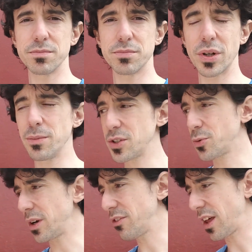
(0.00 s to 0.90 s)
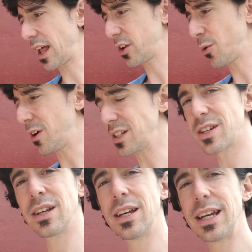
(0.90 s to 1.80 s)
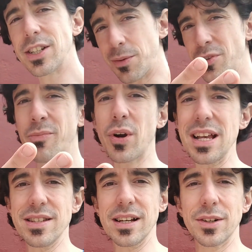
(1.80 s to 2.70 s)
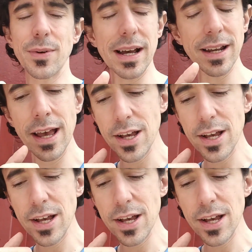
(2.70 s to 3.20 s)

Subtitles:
pretty much whatever the hell you want in terms of pricing, right?